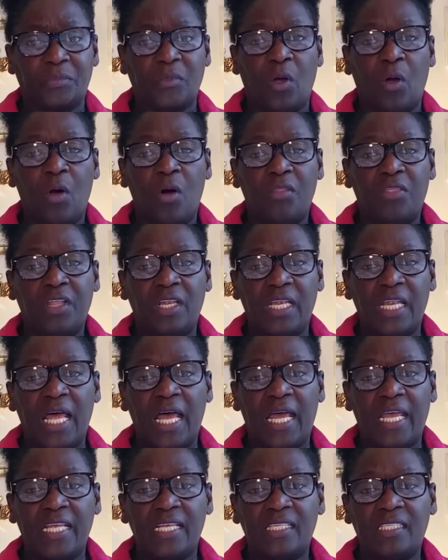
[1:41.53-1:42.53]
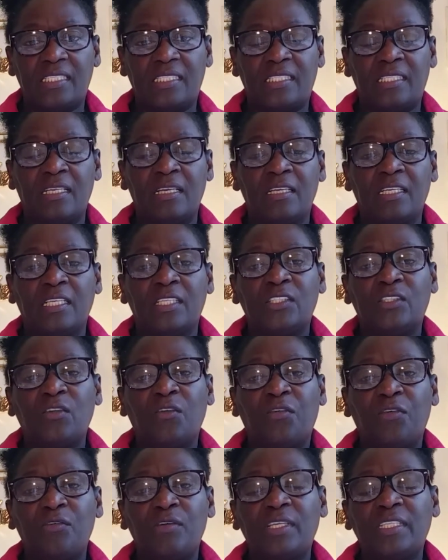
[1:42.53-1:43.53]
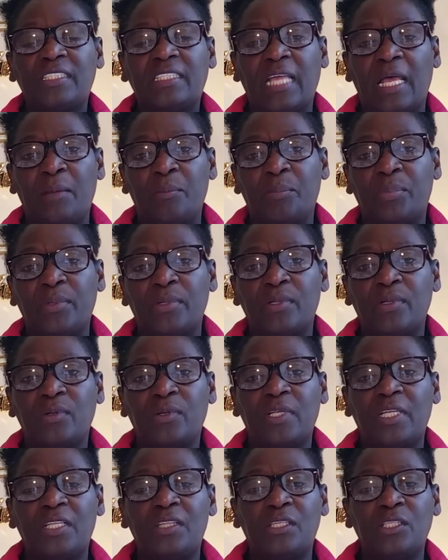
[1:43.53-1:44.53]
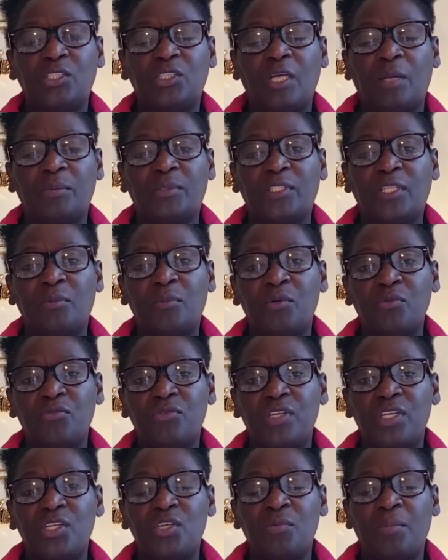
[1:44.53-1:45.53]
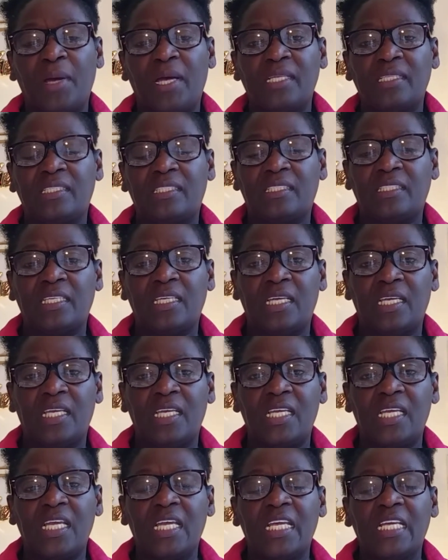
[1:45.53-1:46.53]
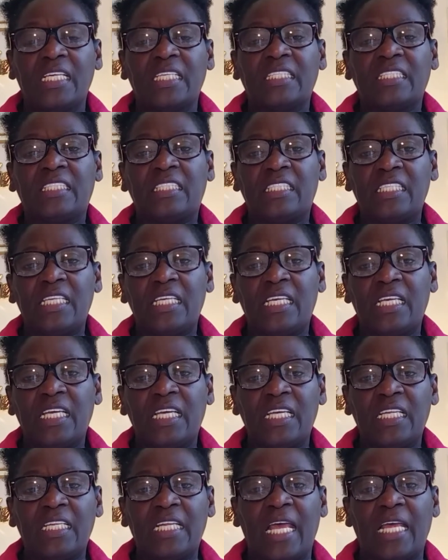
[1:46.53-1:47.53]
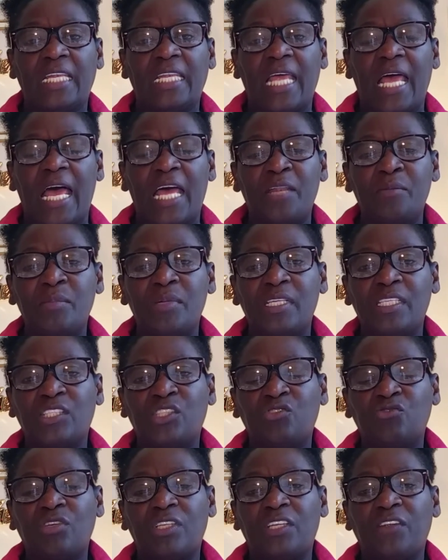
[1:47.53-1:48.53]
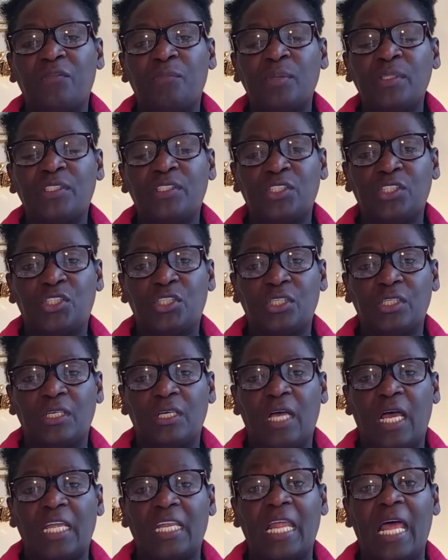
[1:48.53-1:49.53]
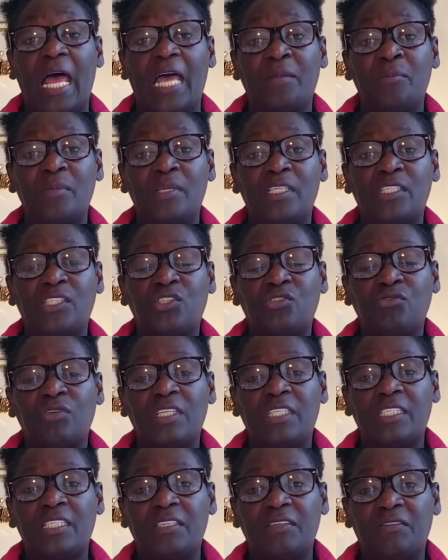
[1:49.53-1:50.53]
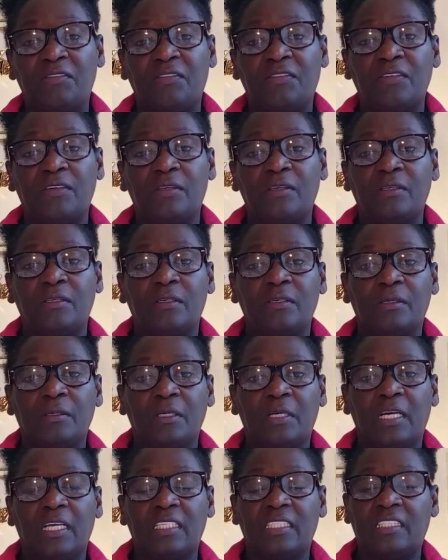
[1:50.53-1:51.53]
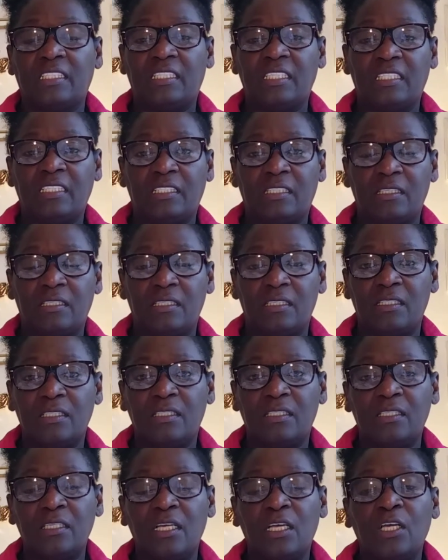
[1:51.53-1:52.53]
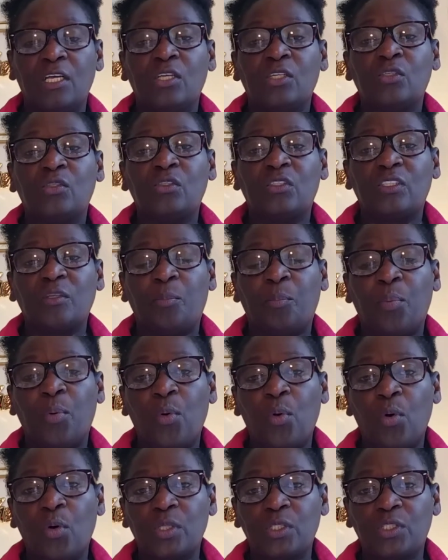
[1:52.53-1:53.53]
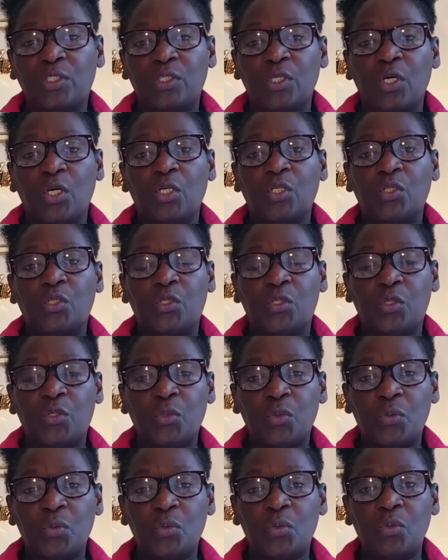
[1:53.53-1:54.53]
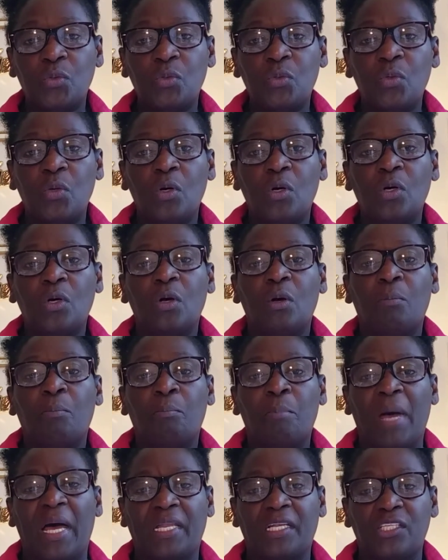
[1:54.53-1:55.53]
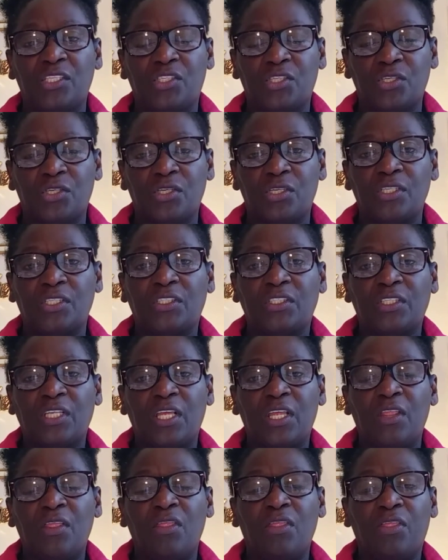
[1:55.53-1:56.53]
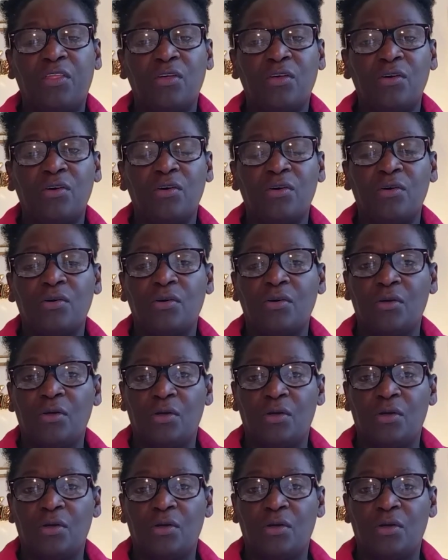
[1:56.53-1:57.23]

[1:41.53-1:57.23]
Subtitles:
the likes. So, for example, in the job summary, you might say, seeking an administrative position, an administrative assistant to support 2 managers in the